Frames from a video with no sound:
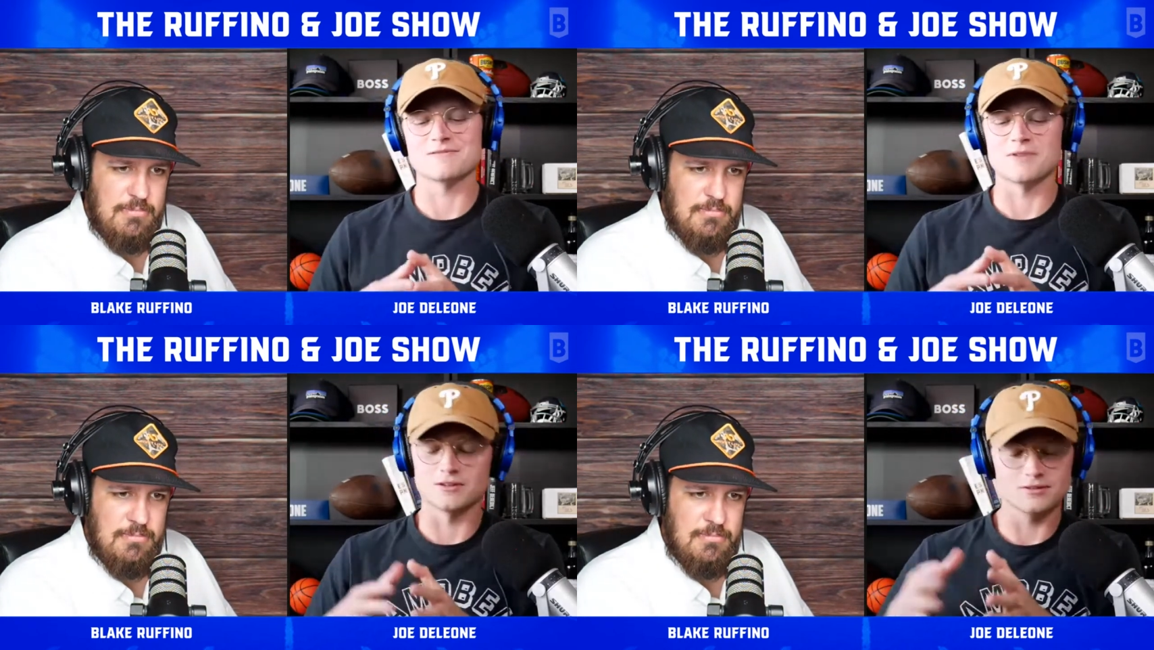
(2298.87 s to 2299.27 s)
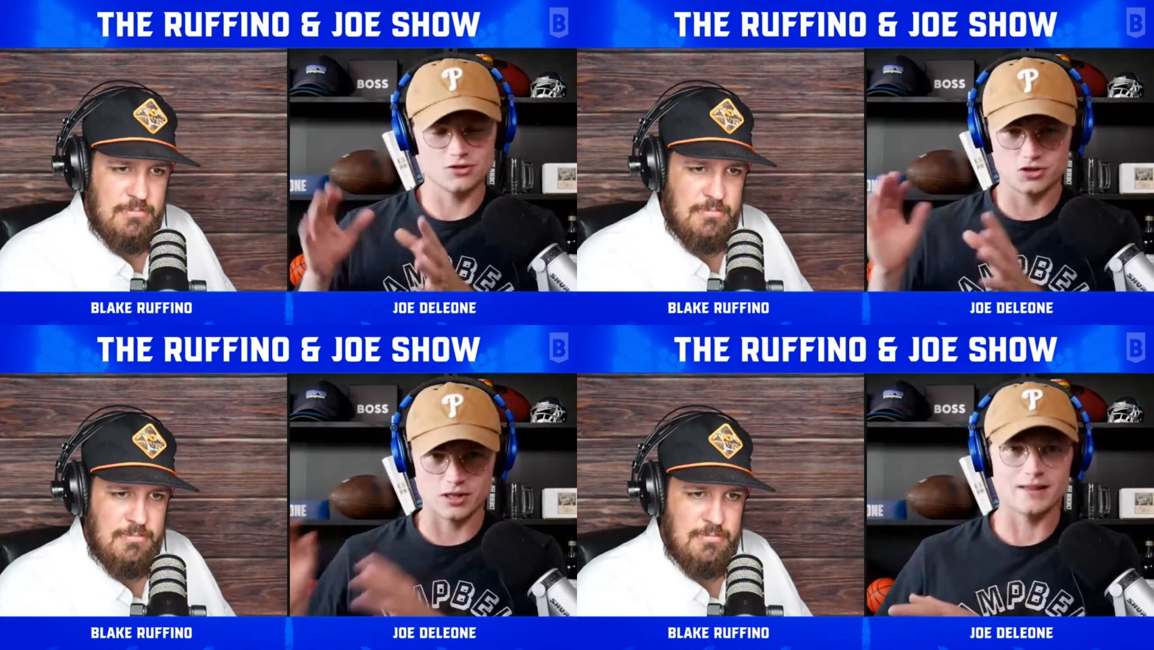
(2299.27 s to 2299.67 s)
Speaker 1: a,
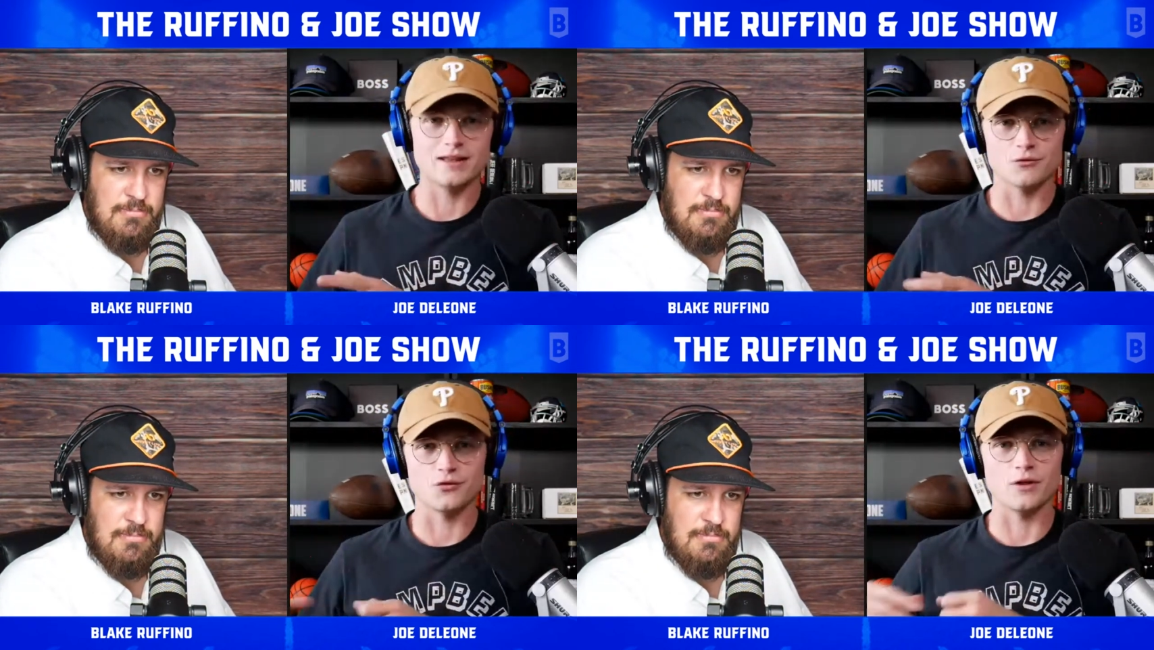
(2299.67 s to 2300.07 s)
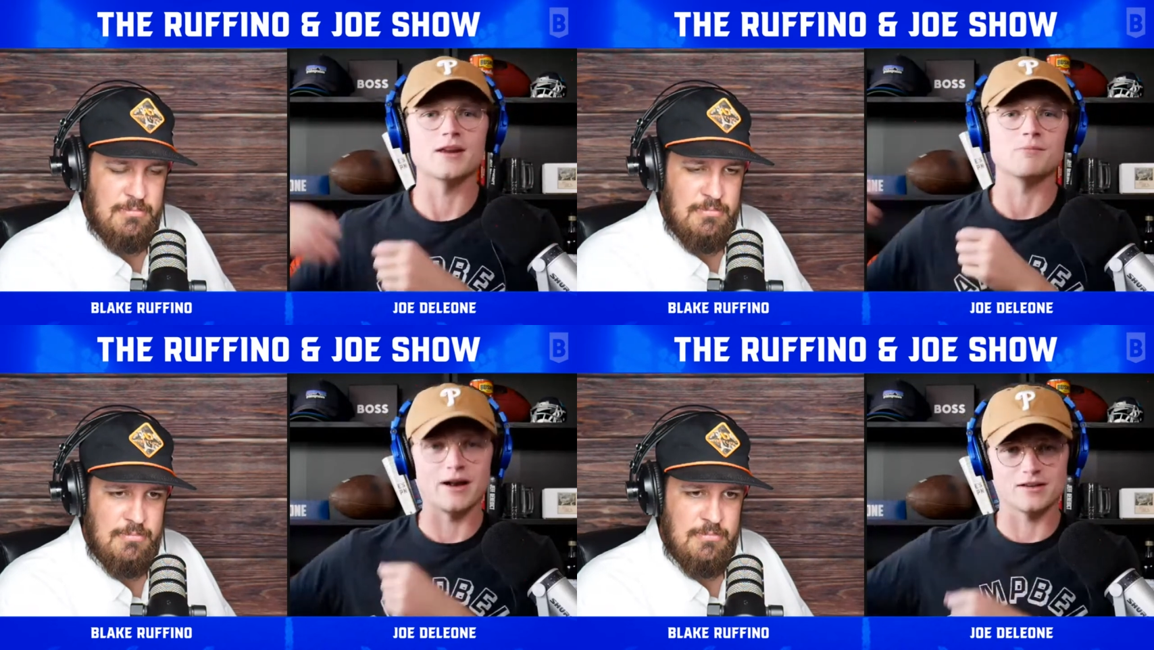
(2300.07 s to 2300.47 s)
slightly
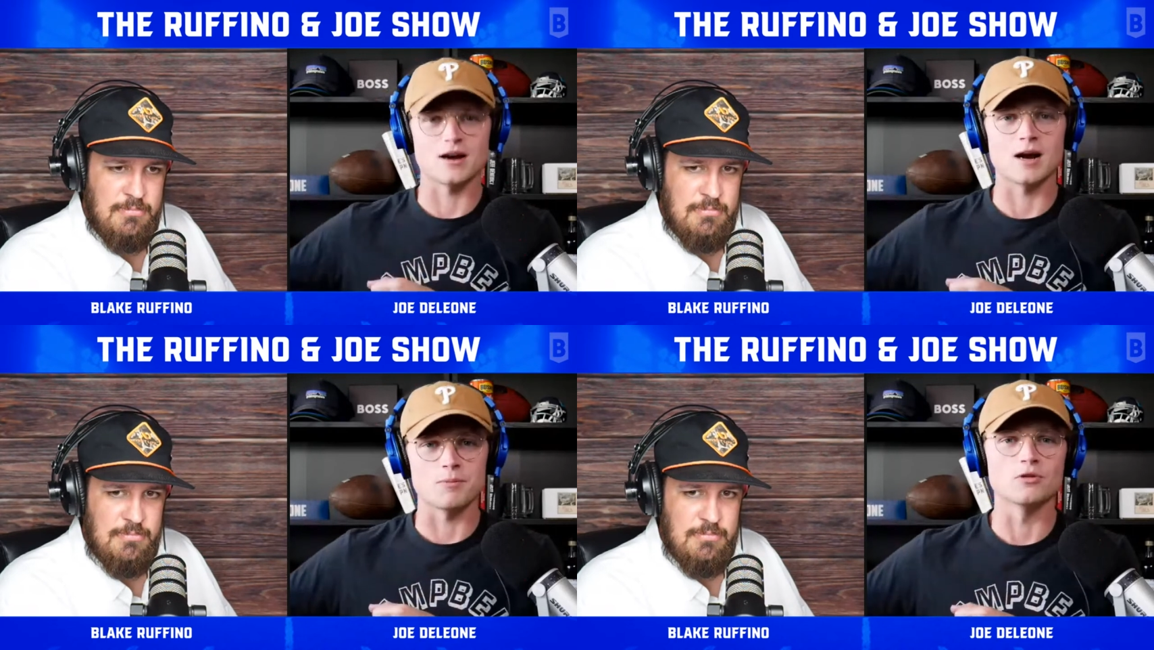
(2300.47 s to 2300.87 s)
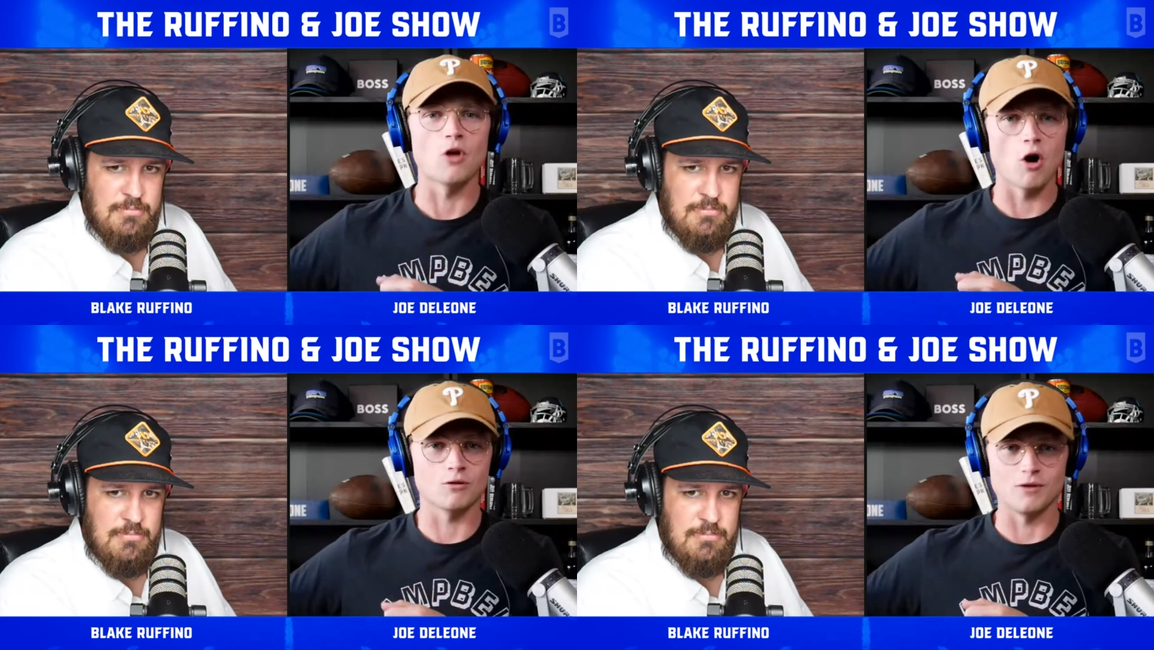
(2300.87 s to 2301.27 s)
inflated by a couple
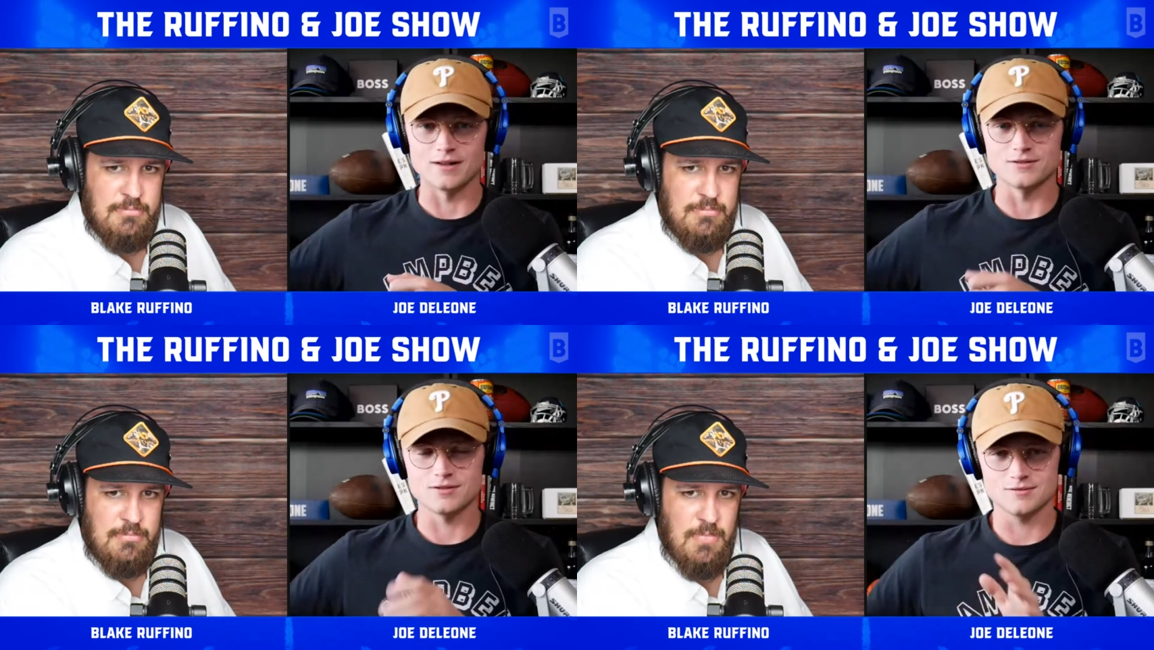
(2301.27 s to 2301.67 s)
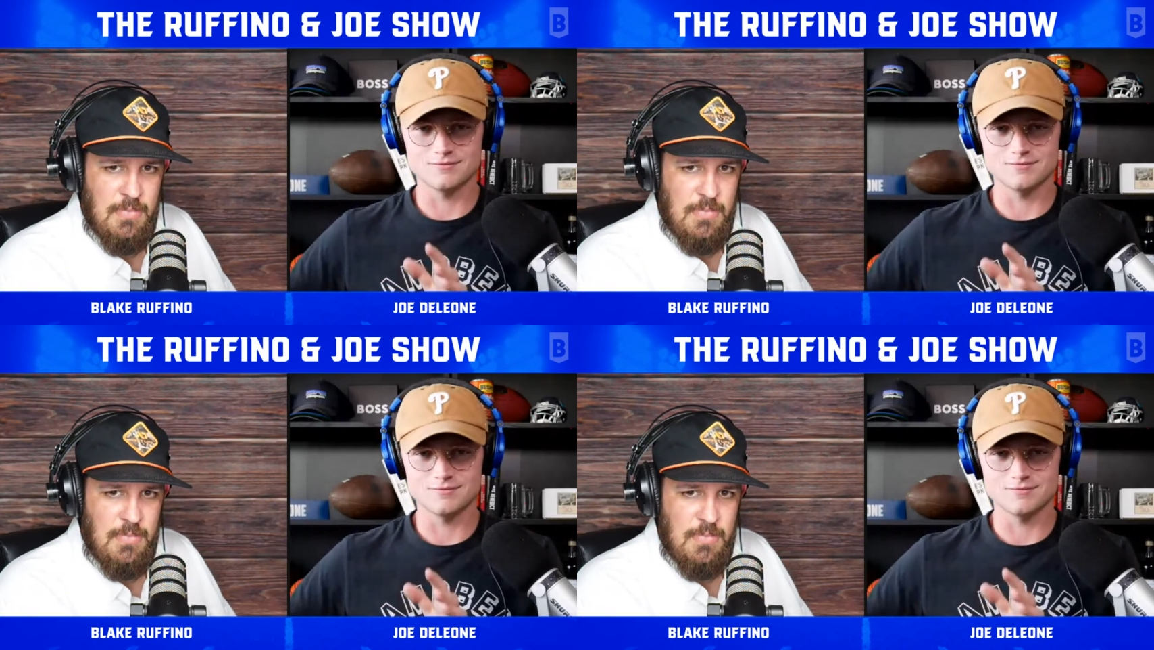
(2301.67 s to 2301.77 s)
long runs.